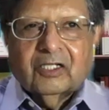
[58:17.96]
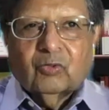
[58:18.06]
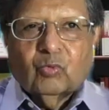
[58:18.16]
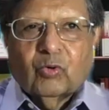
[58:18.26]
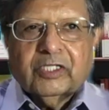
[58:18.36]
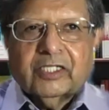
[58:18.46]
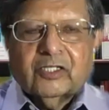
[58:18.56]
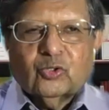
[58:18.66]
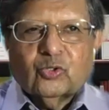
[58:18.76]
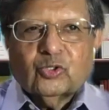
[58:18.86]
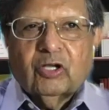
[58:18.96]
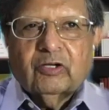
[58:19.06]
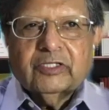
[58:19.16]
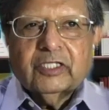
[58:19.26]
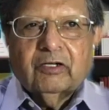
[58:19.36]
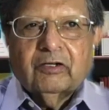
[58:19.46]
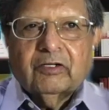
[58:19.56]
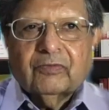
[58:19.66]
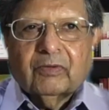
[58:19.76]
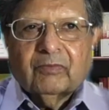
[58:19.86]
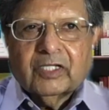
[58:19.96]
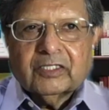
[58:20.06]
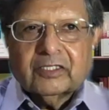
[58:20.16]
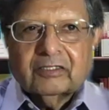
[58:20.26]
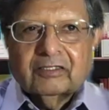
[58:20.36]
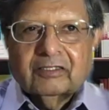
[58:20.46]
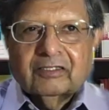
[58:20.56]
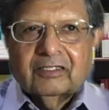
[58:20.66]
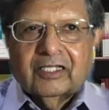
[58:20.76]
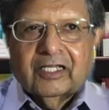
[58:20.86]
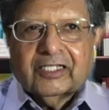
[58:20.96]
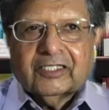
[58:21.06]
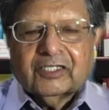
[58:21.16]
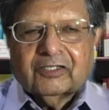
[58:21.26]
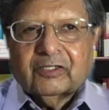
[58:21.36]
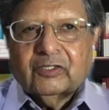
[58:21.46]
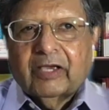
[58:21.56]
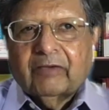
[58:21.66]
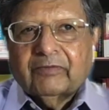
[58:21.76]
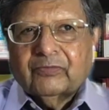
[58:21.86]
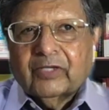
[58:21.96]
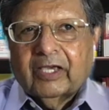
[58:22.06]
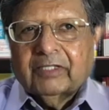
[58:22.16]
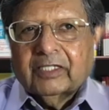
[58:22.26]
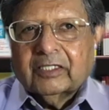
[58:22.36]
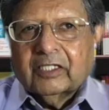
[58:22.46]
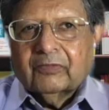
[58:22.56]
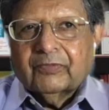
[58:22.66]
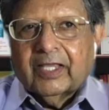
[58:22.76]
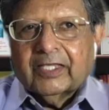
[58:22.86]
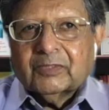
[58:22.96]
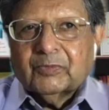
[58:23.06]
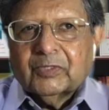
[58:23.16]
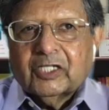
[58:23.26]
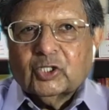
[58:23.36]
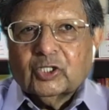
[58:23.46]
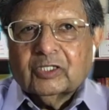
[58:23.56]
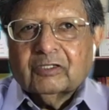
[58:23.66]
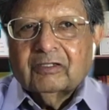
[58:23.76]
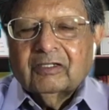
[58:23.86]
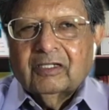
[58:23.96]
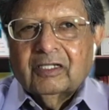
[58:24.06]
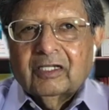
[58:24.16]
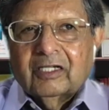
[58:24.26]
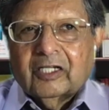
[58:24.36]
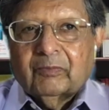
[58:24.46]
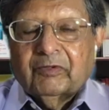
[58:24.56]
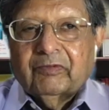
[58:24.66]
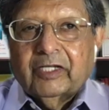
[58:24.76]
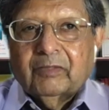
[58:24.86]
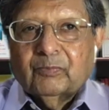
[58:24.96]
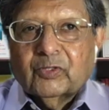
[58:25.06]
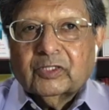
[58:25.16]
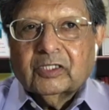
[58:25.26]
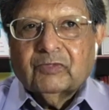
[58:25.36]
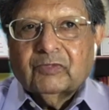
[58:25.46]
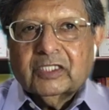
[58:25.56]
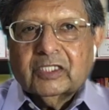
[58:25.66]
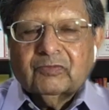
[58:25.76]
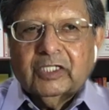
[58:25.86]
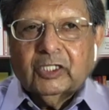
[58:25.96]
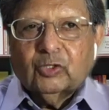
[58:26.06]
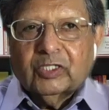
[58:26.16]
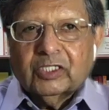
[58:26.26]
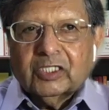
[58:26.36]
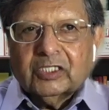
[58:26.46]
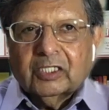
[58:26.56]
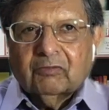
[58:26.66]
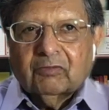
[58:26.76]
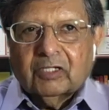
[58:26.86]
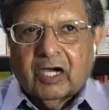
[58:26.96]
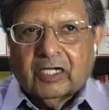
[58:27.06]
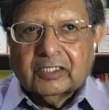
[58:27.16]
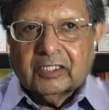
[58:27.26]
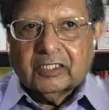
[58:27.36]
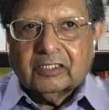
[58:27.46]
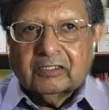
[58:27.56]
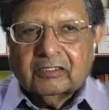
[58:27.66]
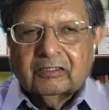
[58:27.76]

What can sociology learn from us, etc.? If you have that kind of an aspiration, it'll be very important, which says we need to understand our context,